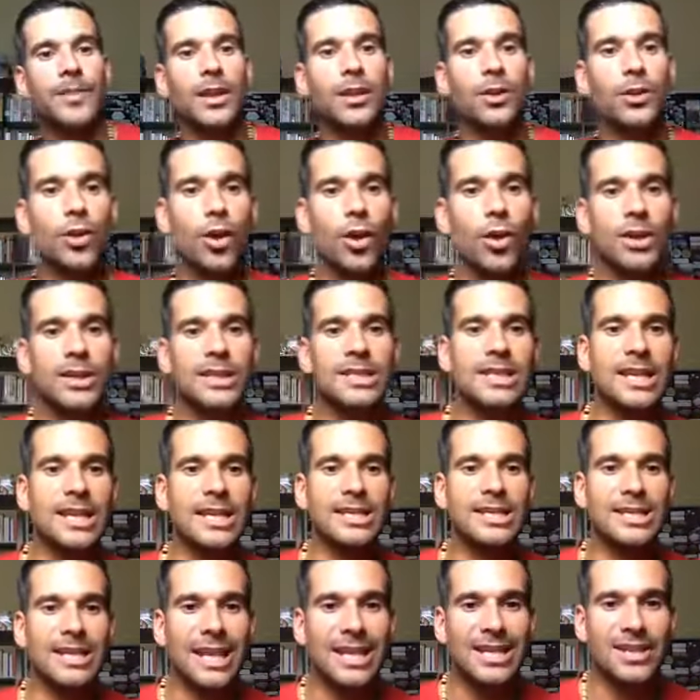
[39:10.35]

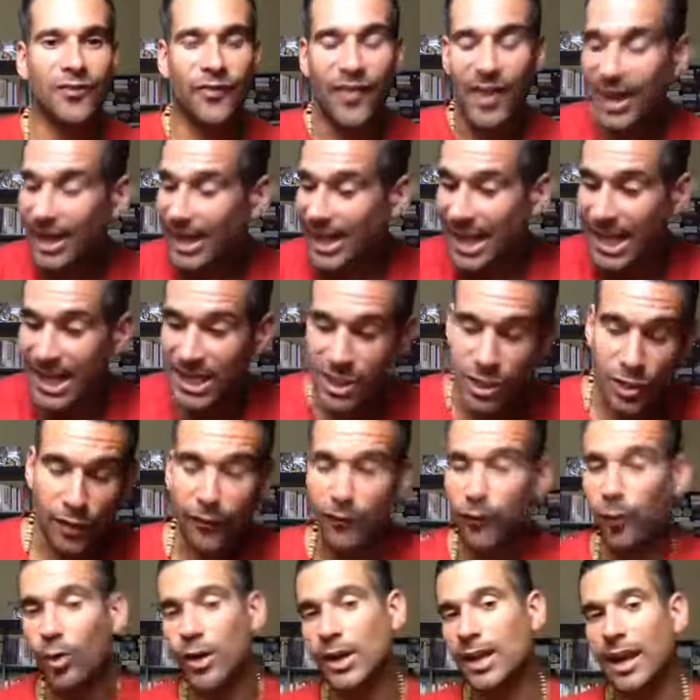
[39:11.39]
It's fairly easy to
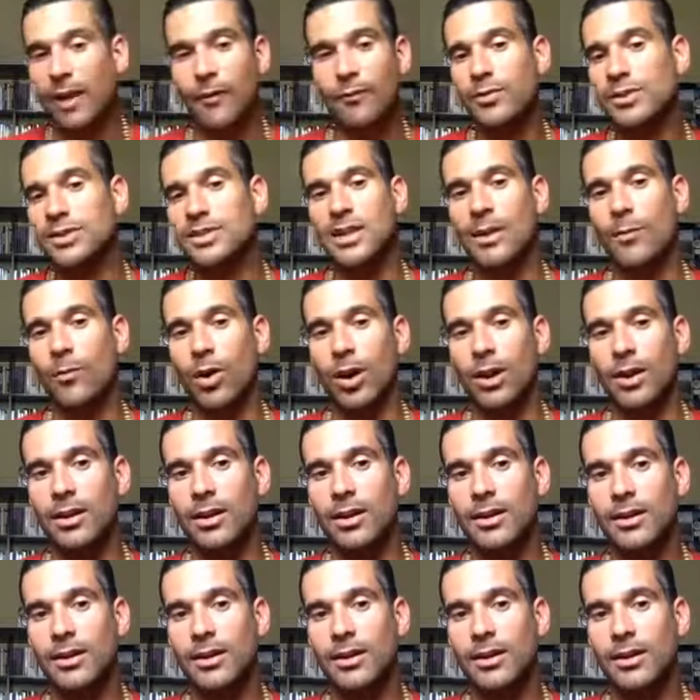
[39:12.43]
fall in love with someone.